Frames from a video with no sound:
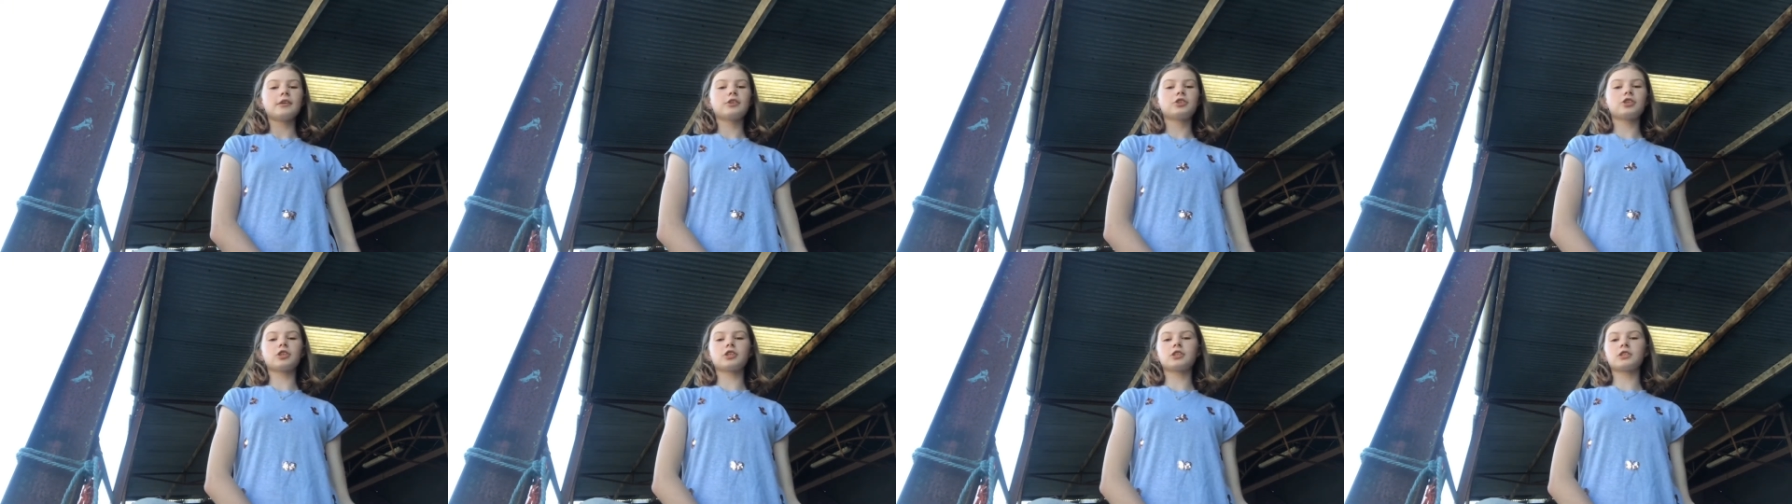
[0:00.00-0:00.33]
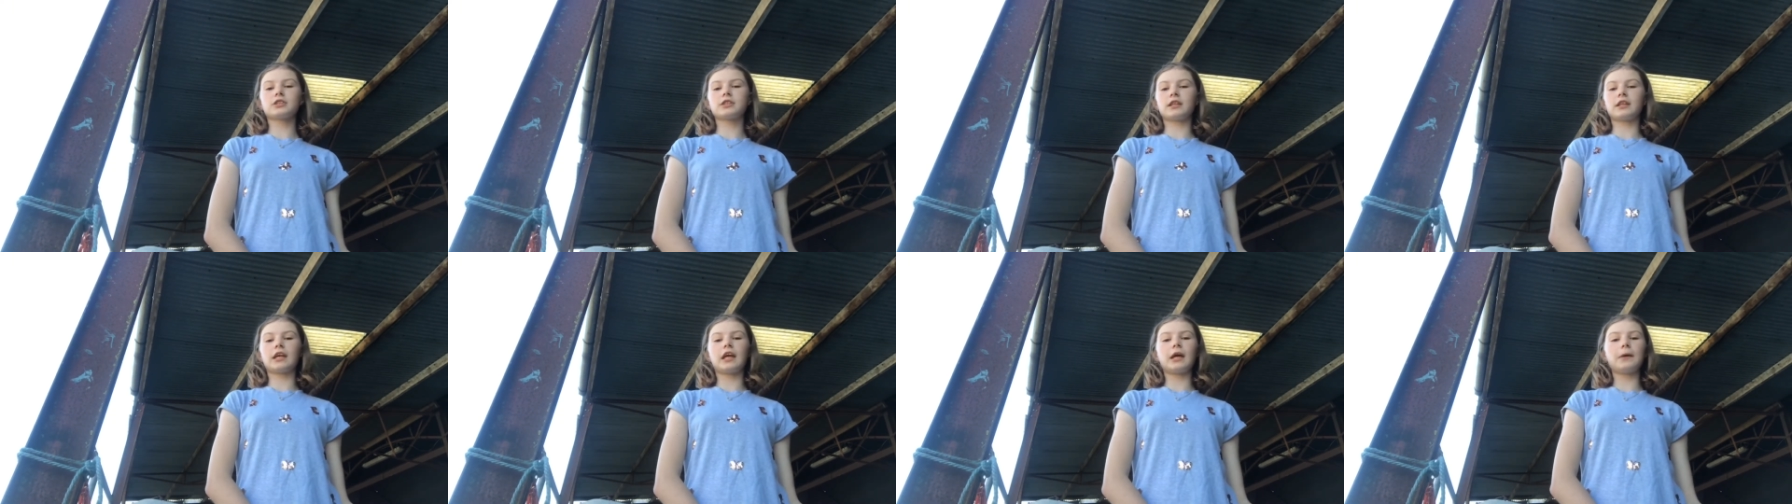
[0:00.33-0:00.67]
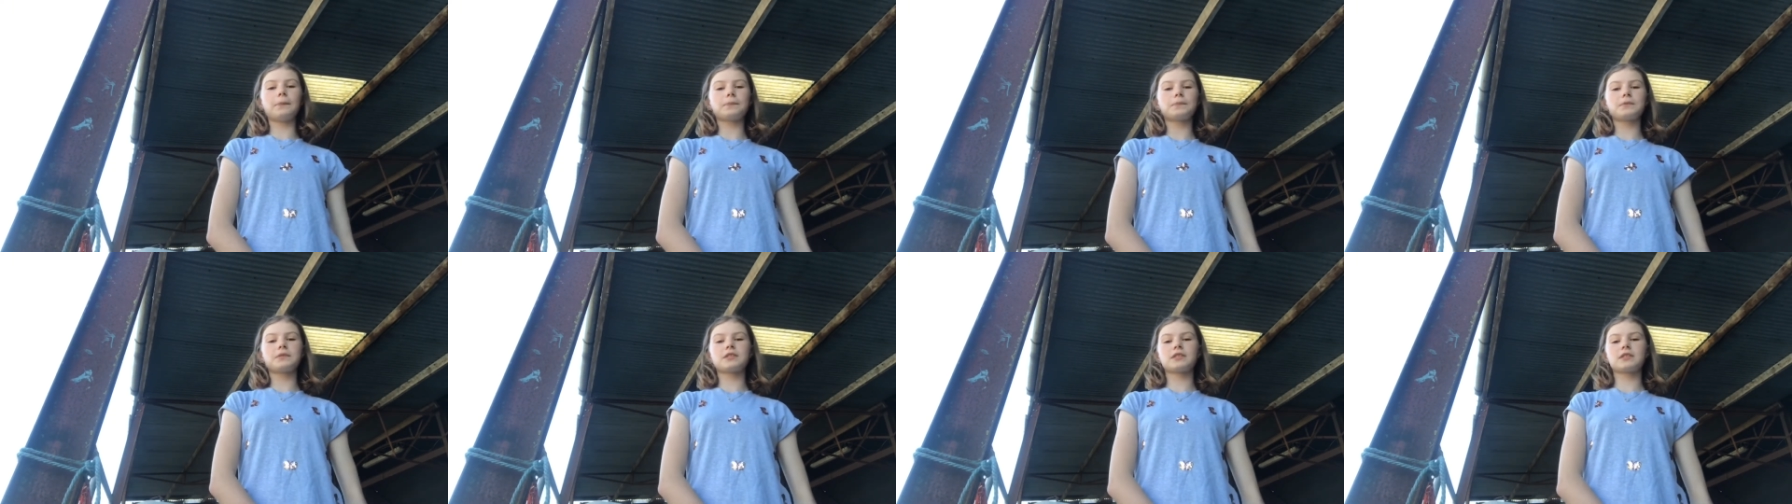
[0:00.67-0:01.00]
just it
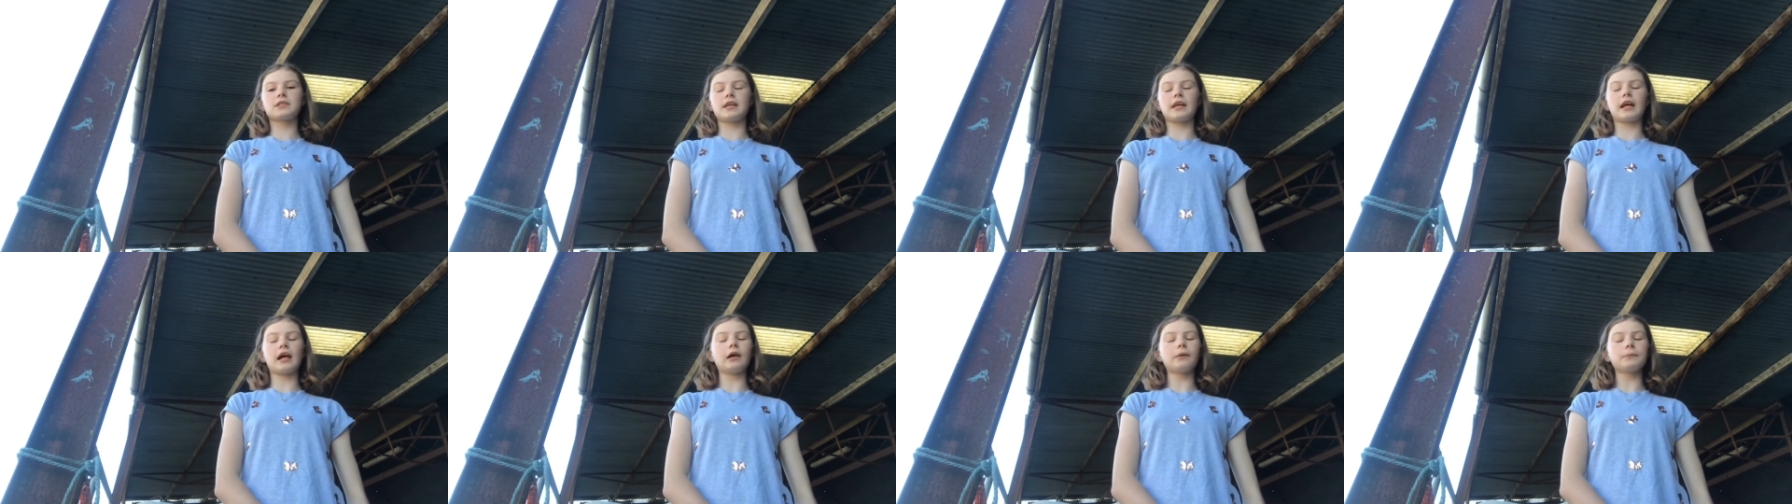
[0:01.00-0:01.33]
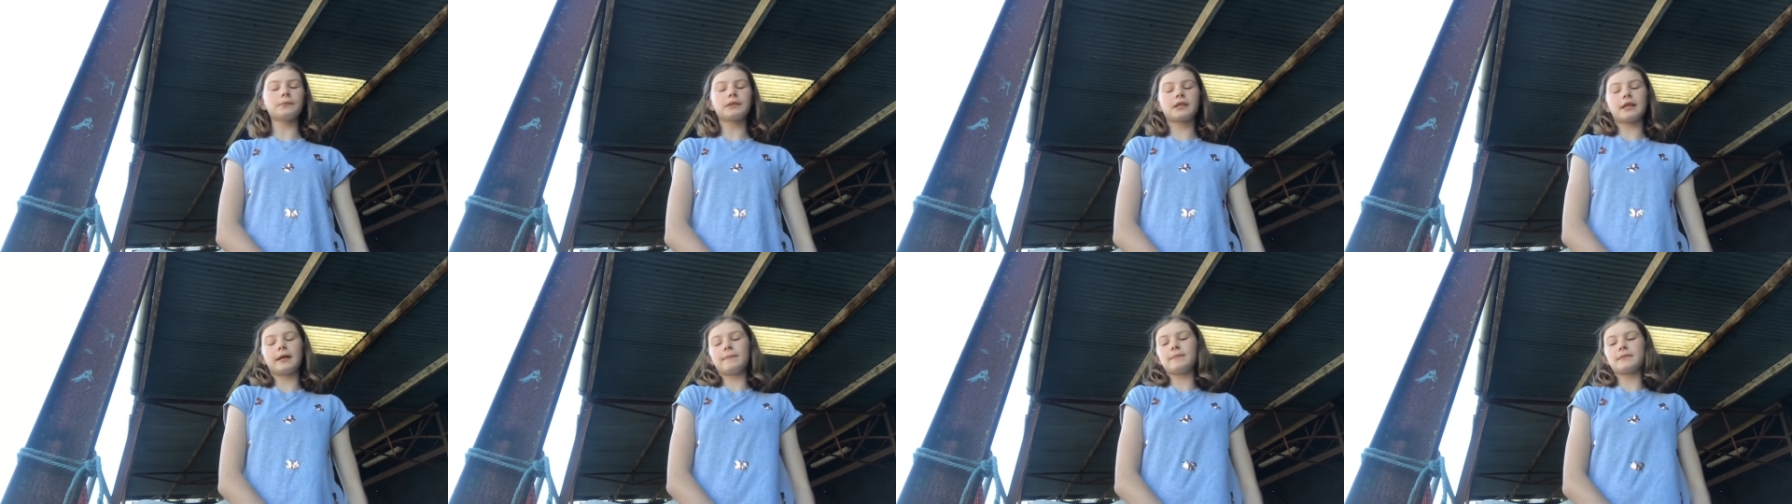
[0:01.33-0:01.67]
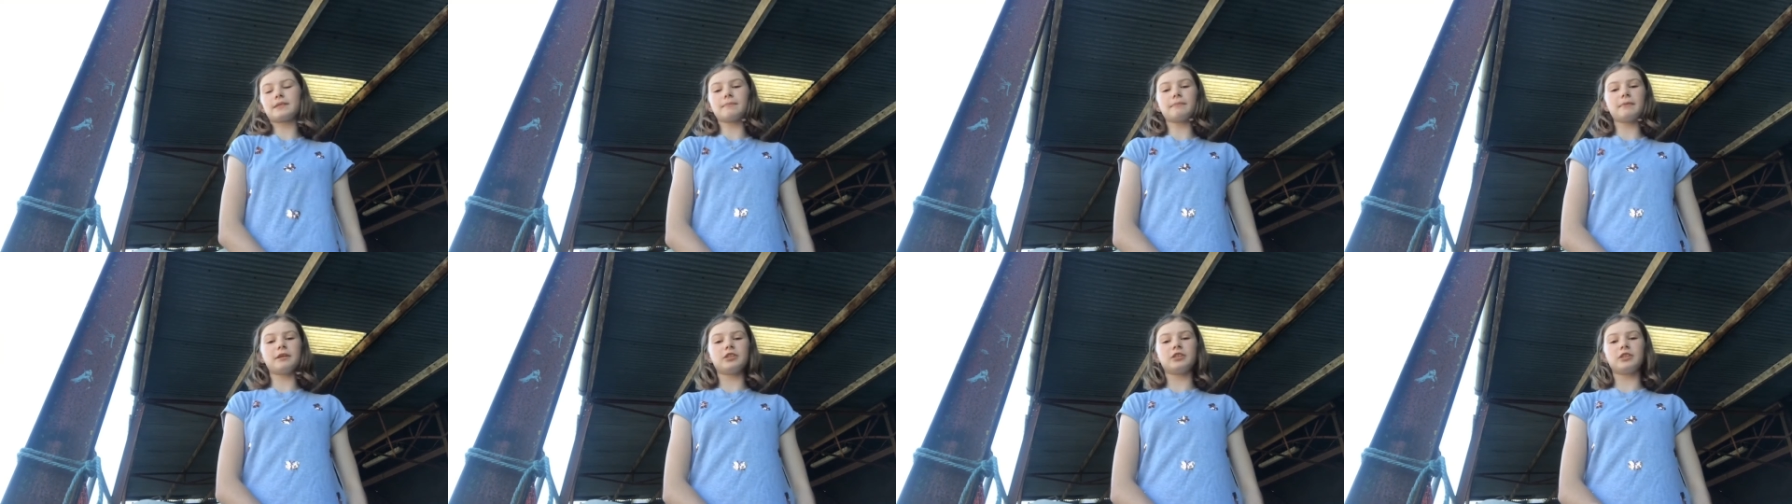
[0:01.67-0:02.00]
keeps it helps keeps
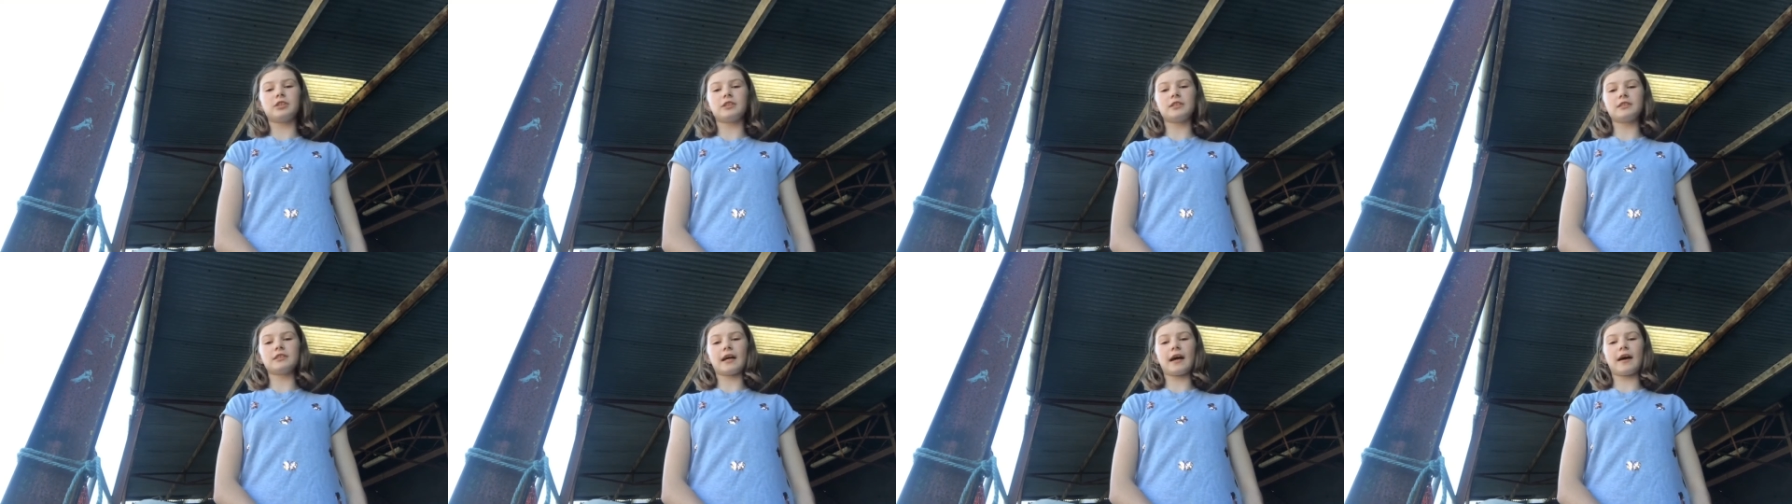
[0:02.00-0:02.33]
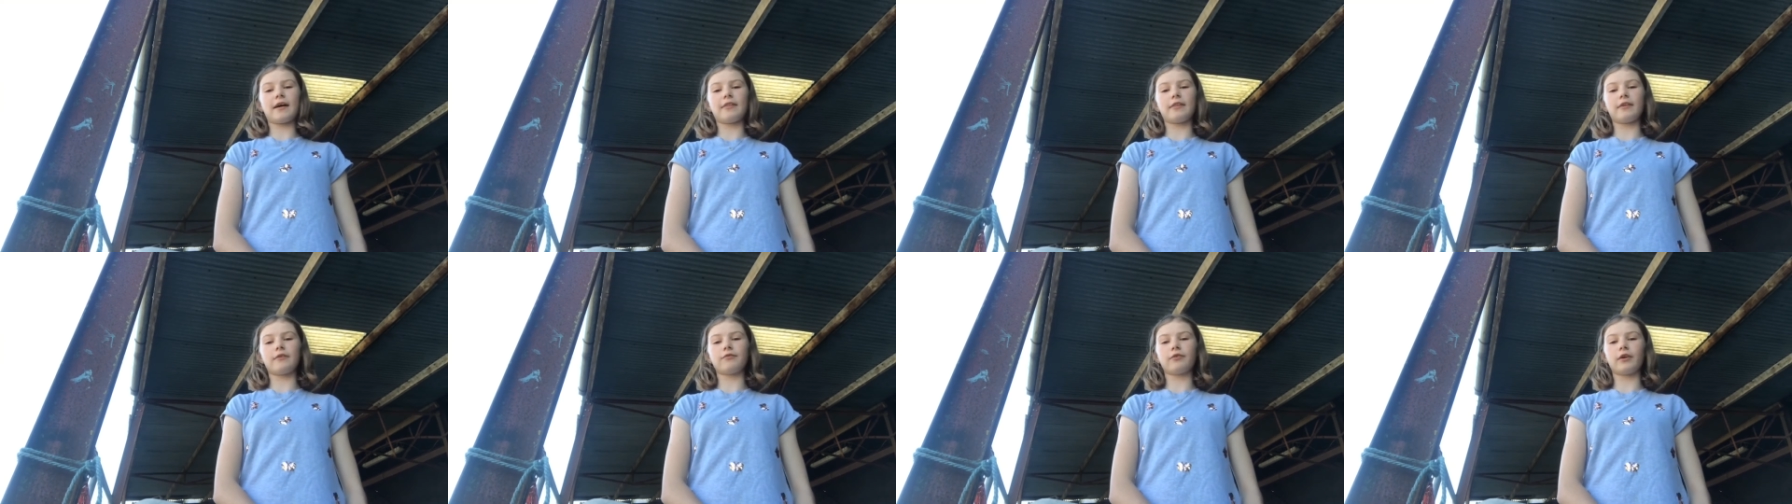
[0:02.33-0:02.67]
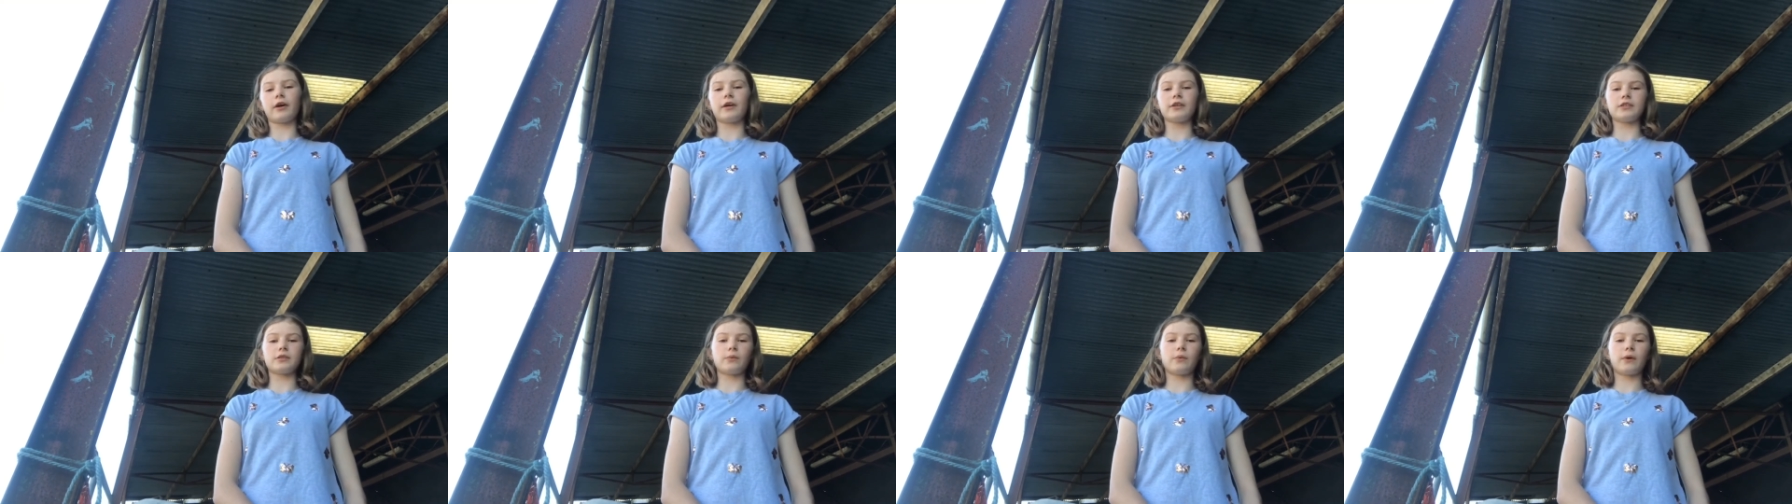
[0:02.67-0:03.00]
the midges and the
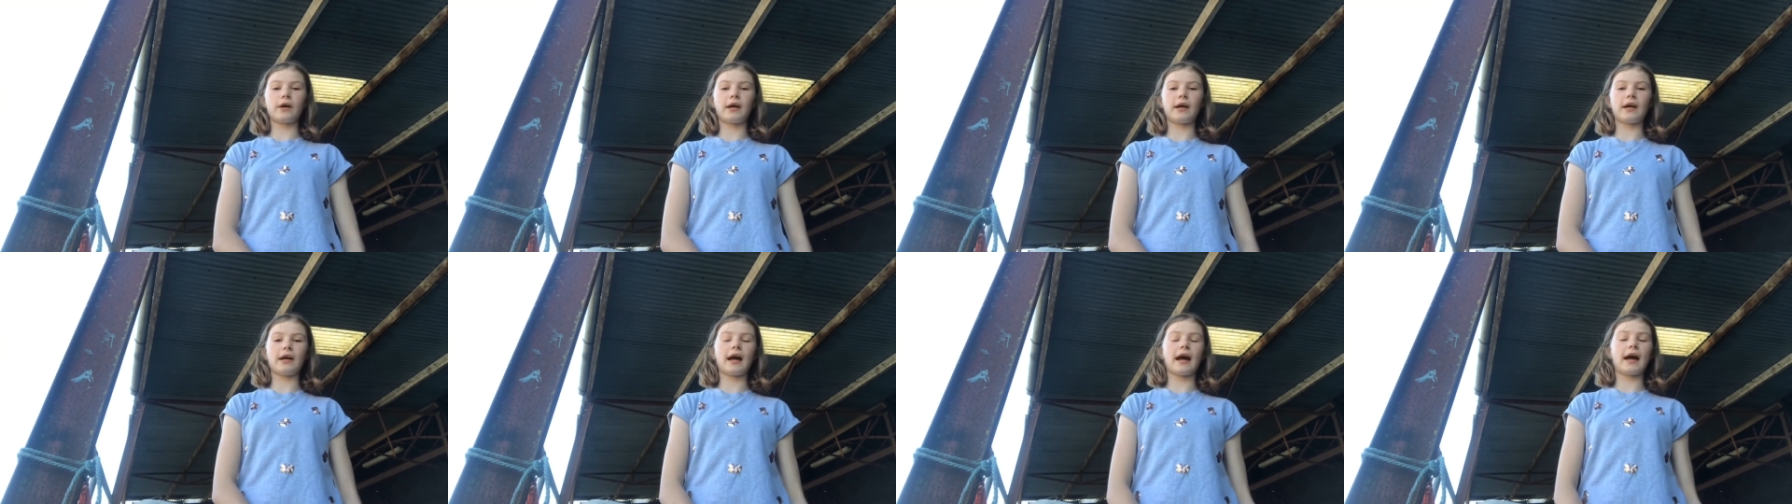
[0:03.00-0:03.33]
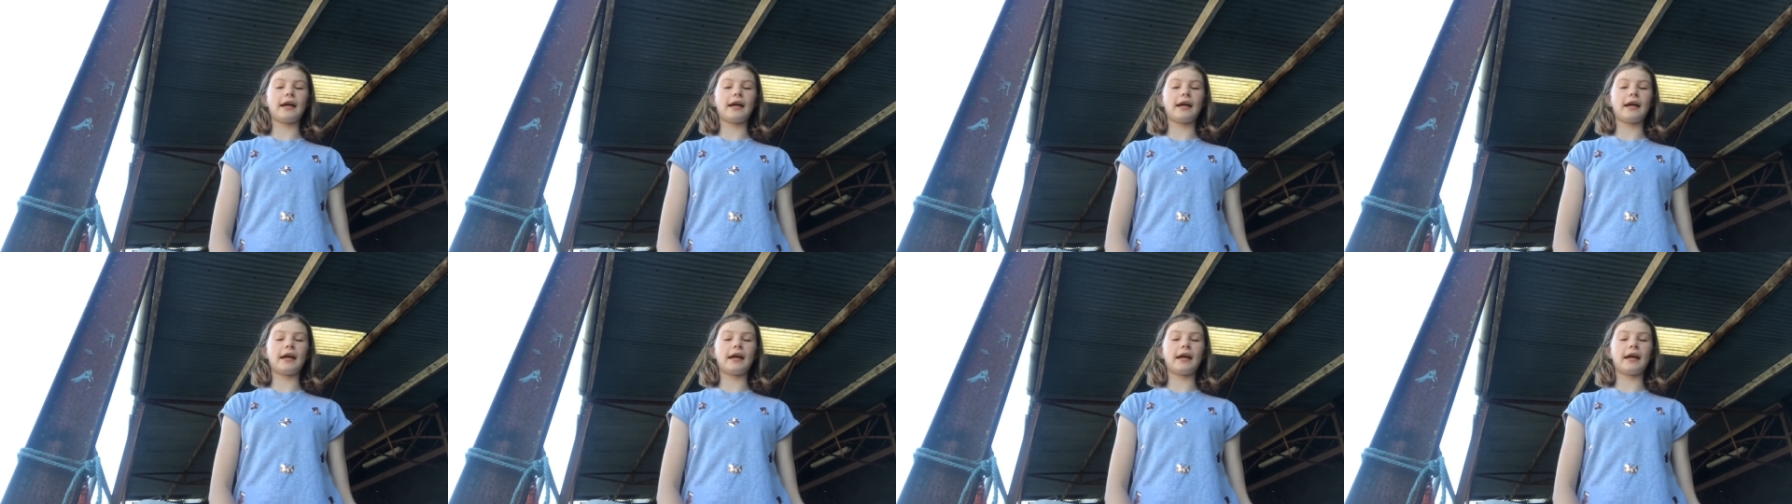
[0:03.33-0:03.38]
flies away